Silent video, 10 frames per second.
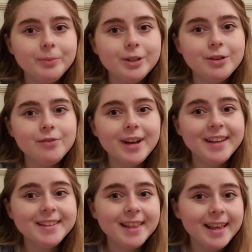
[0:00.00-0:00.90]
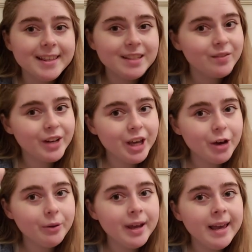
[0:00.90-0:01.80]
But don't forget to like this
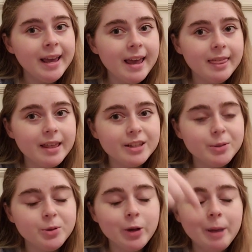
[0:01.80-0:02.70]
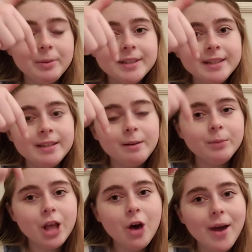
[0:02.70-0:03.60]
video, hit that subscribe button down
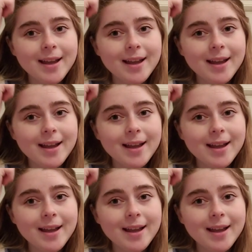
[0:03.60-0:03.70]
below,